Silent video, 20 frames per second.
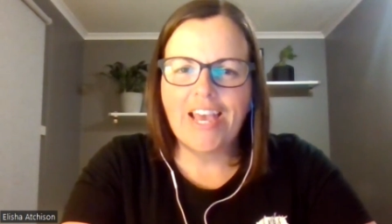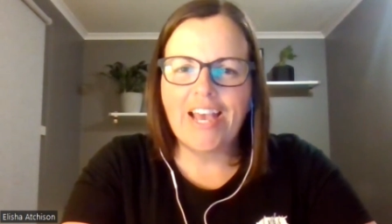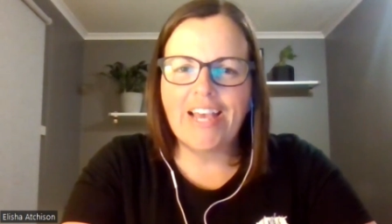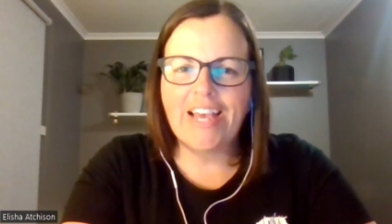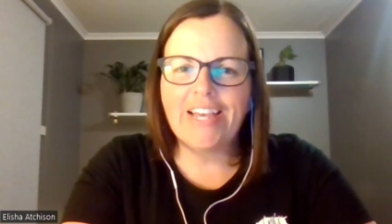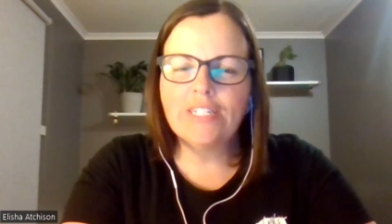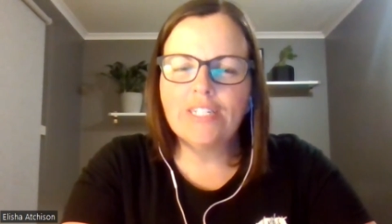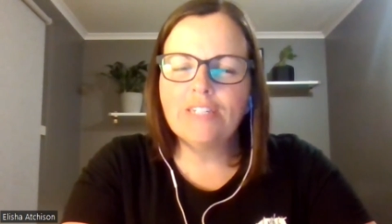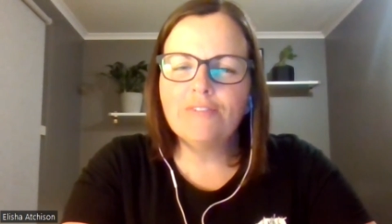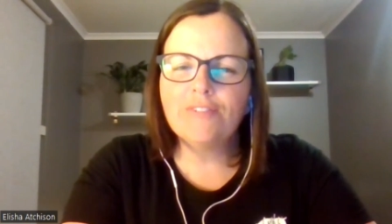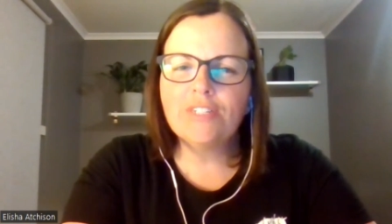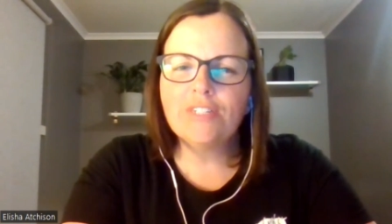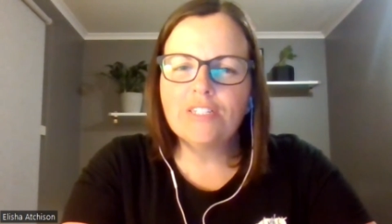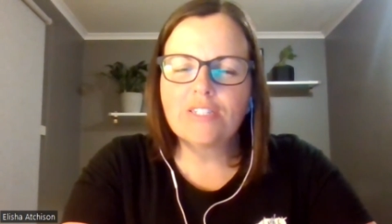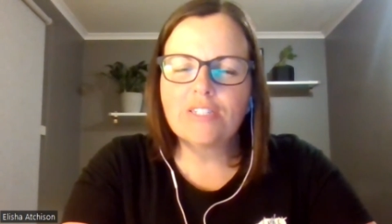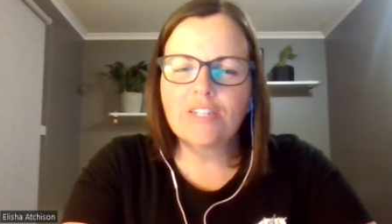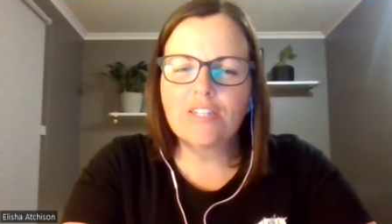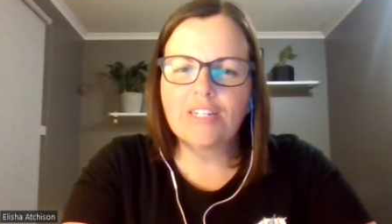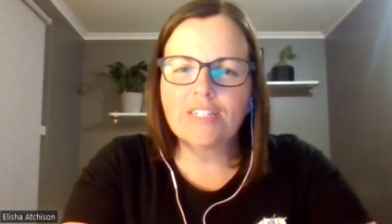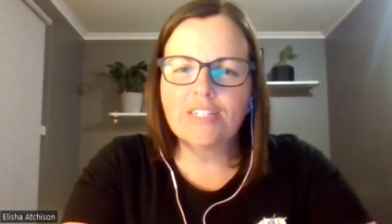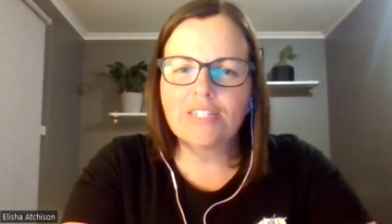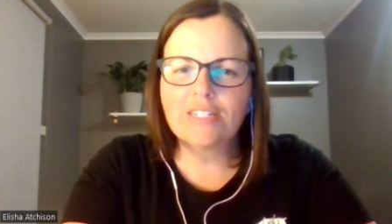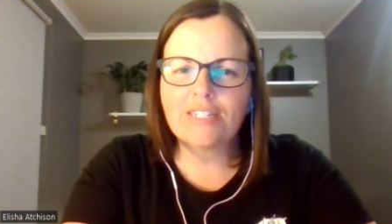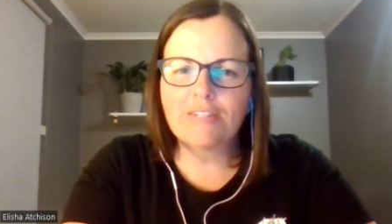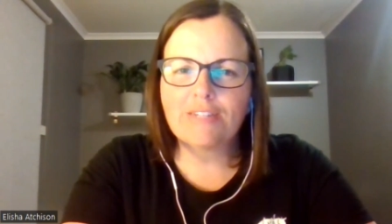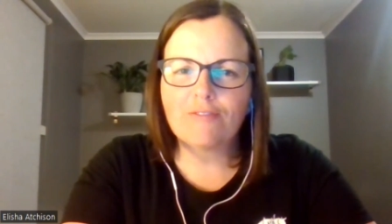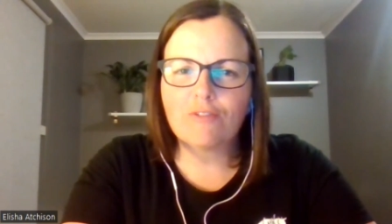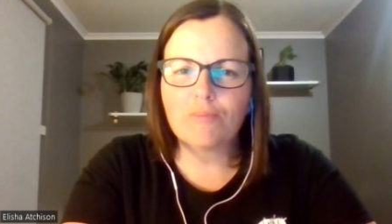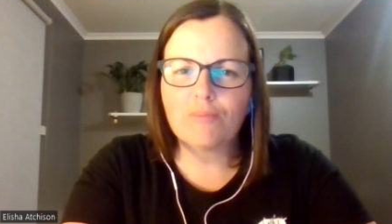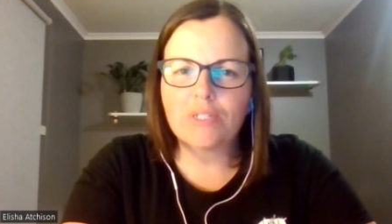When he decided to
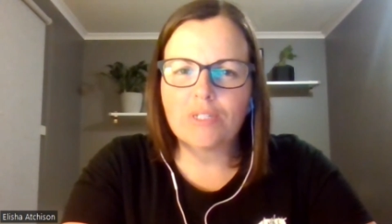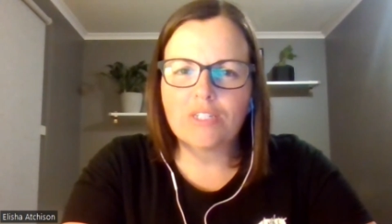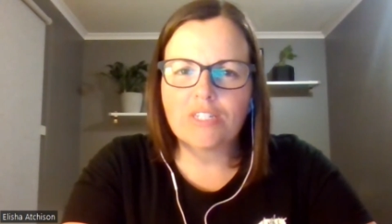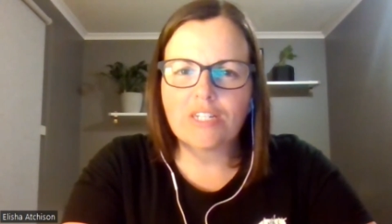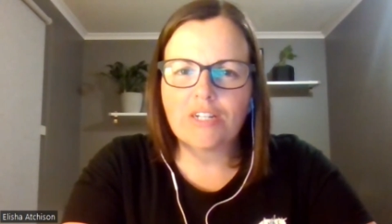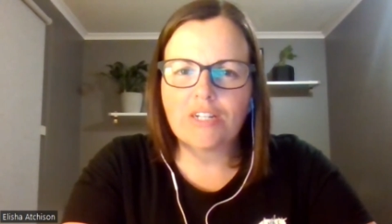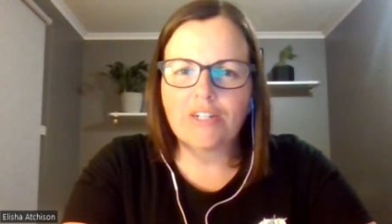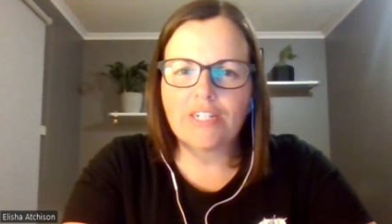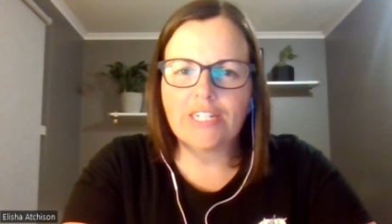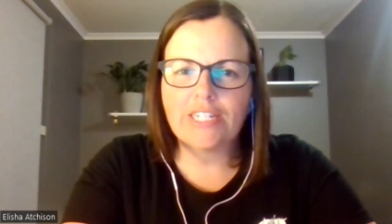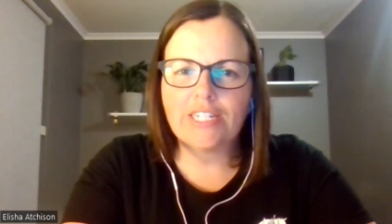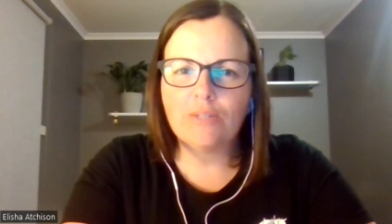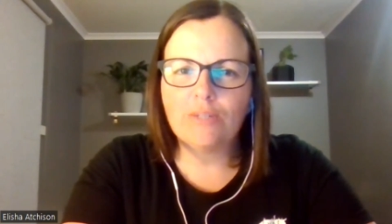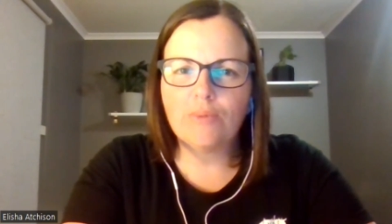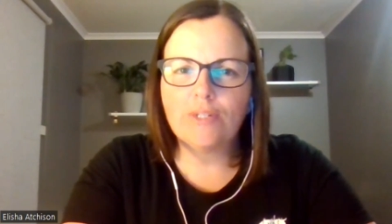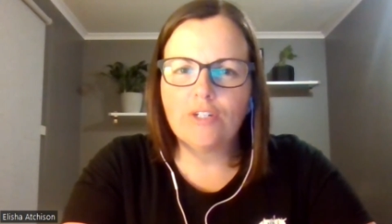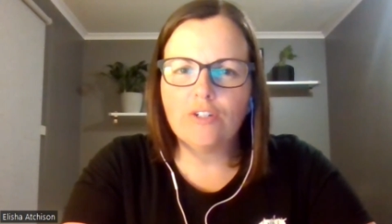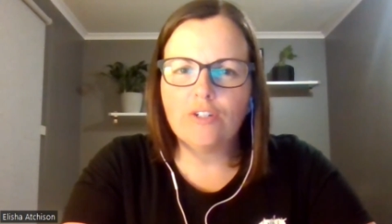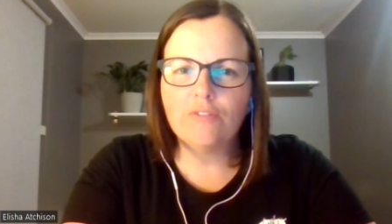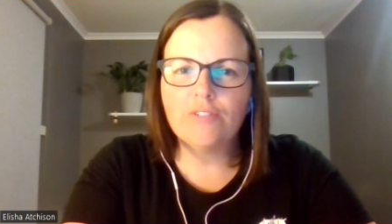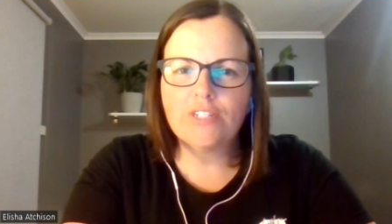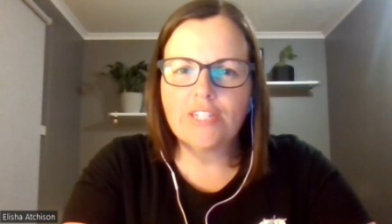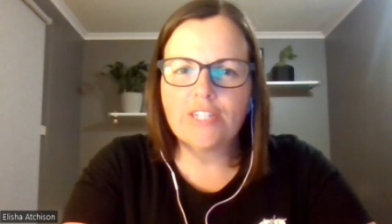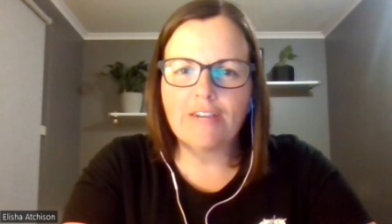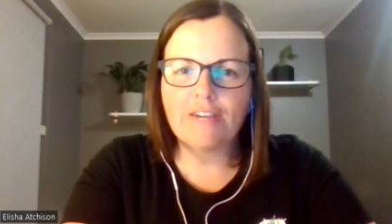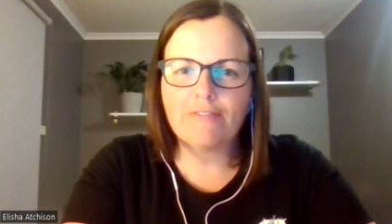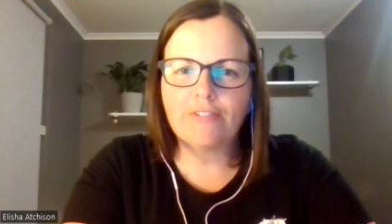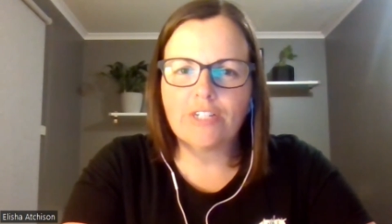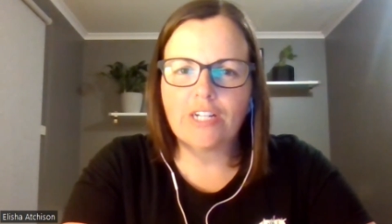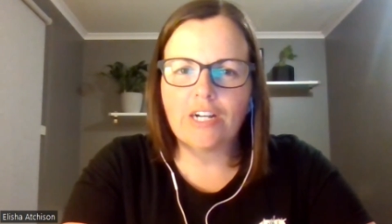leave the military, he went over to
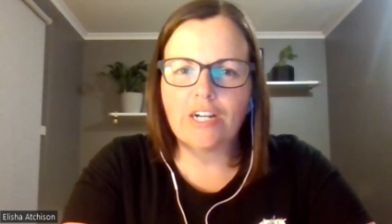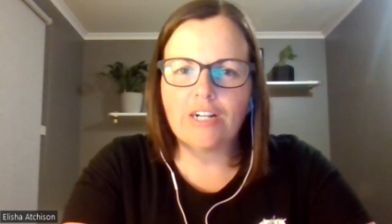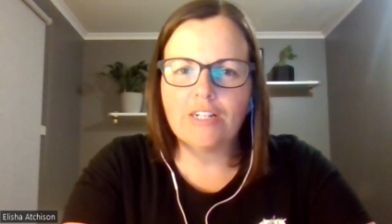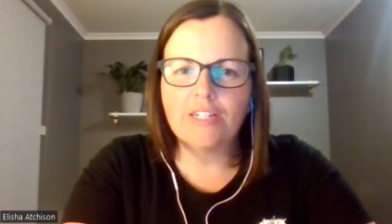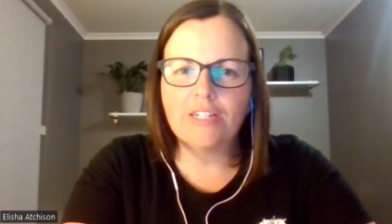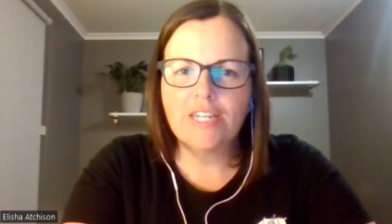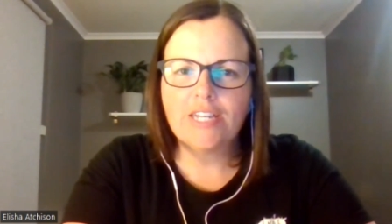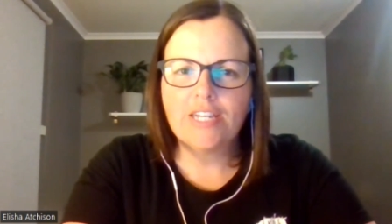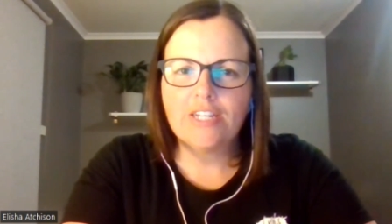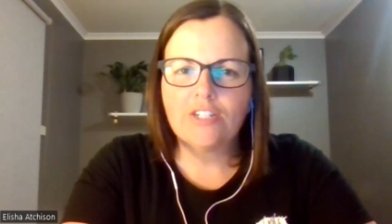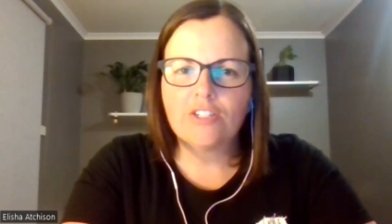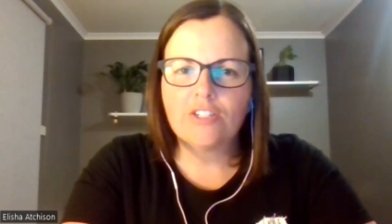Africa